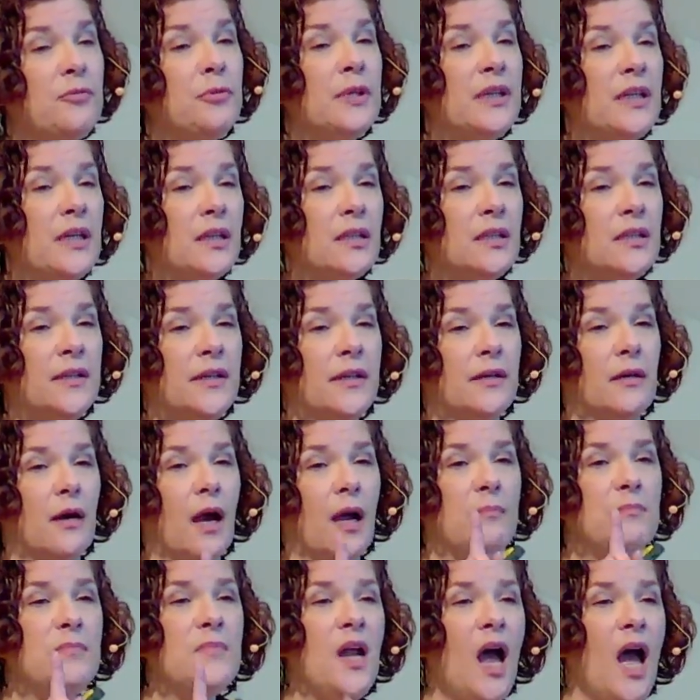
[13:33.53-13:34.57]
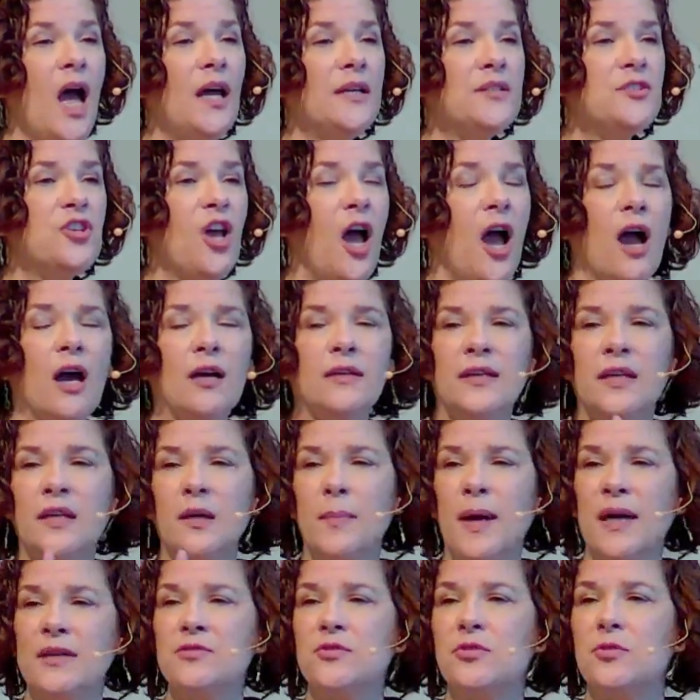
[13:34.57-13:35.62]
clear. I'm not talking
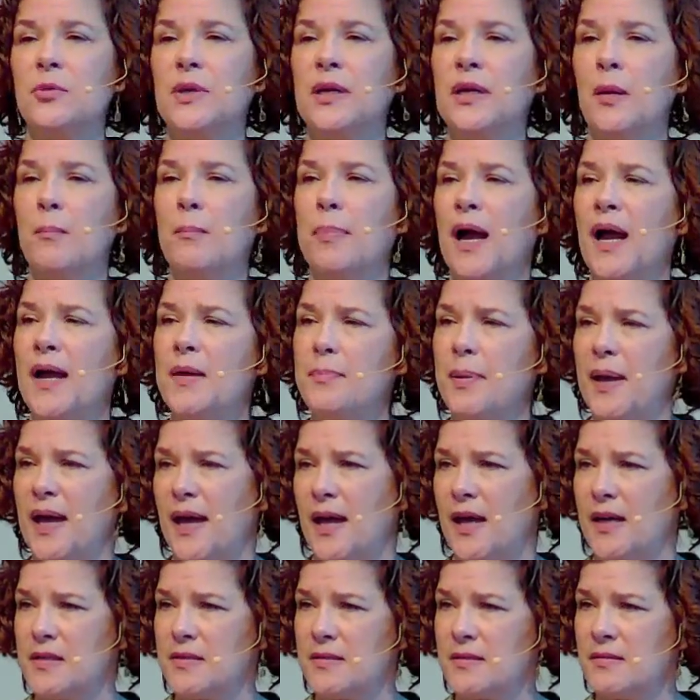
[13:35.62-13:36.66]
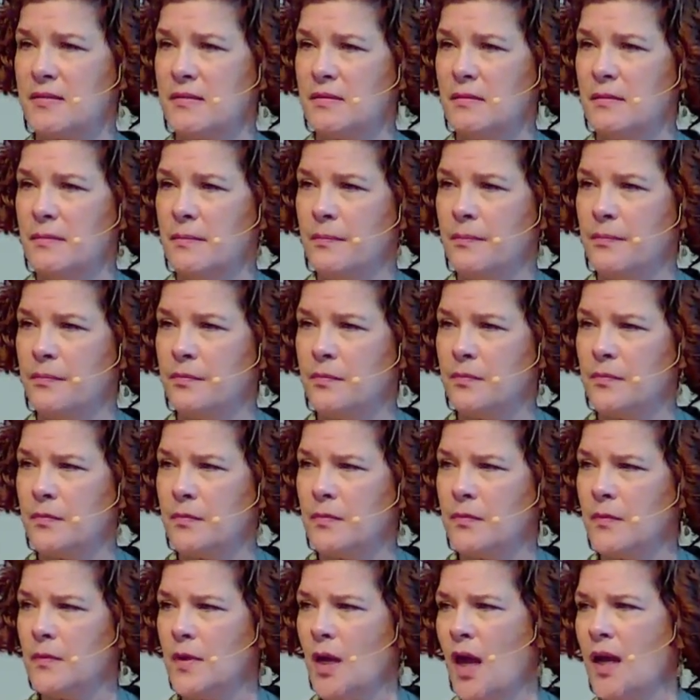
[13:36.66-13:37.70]
about doing a bypass.
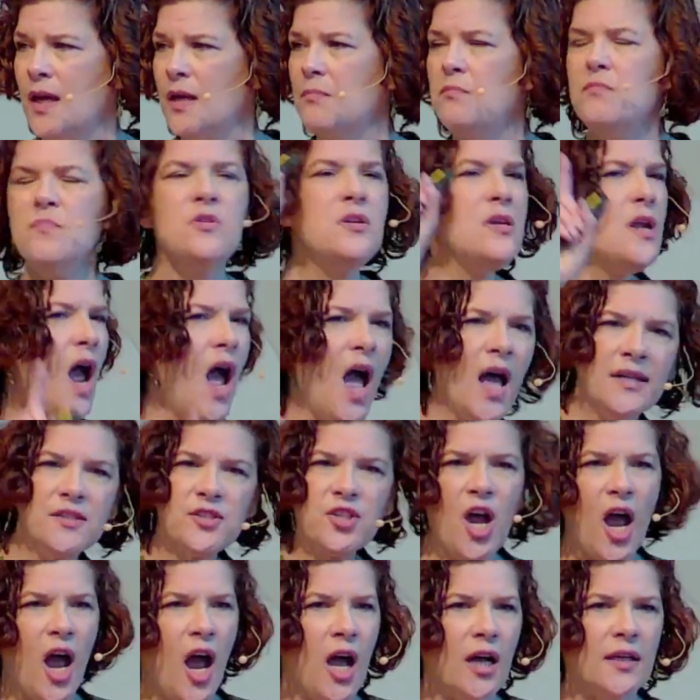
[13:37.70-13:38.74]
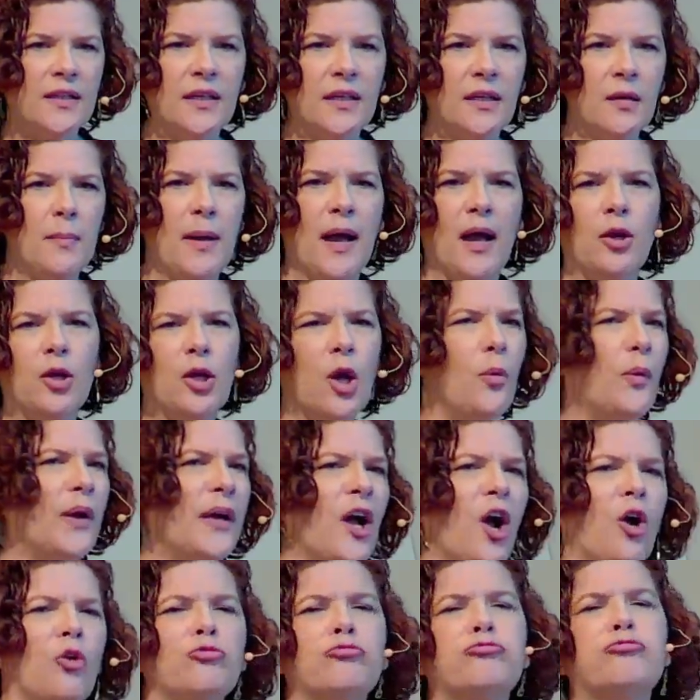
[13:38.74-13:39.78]
I am not talking about going
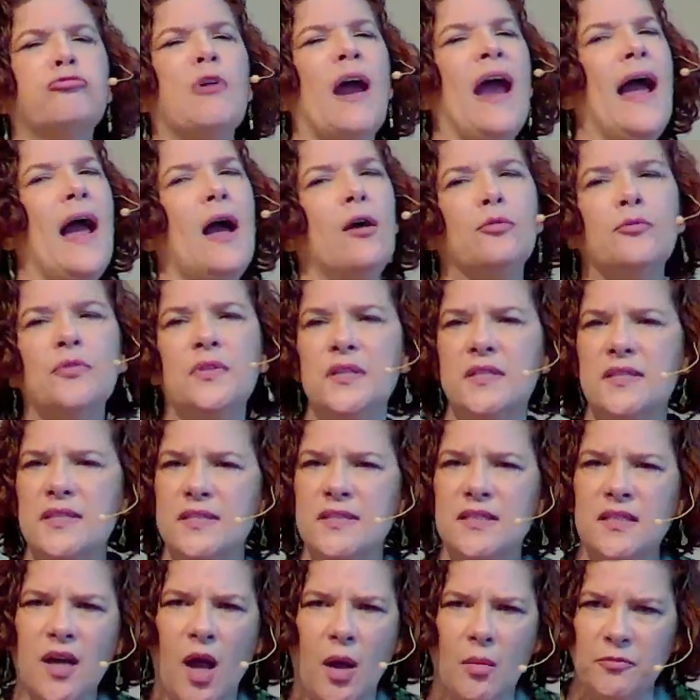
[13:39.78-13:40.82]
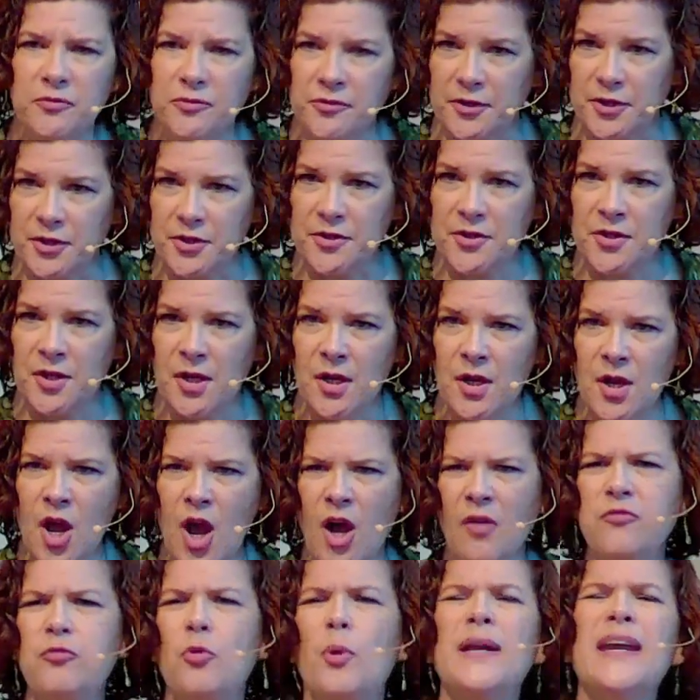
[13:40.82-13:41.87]
around the discomfort
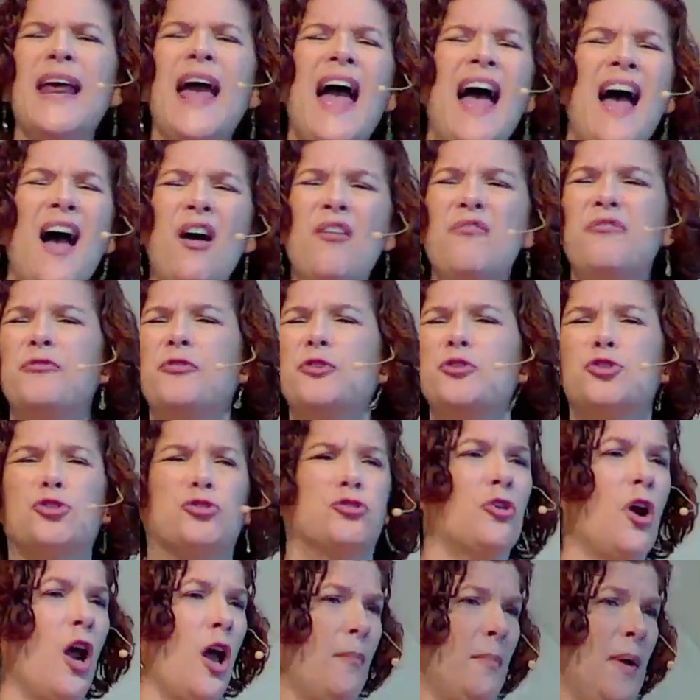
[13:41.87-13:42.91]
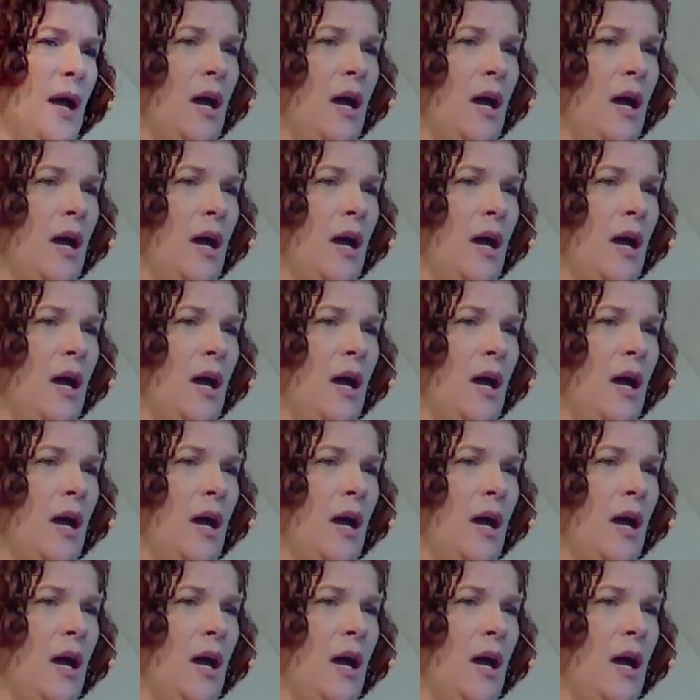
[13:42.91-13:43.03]
of whatever trauma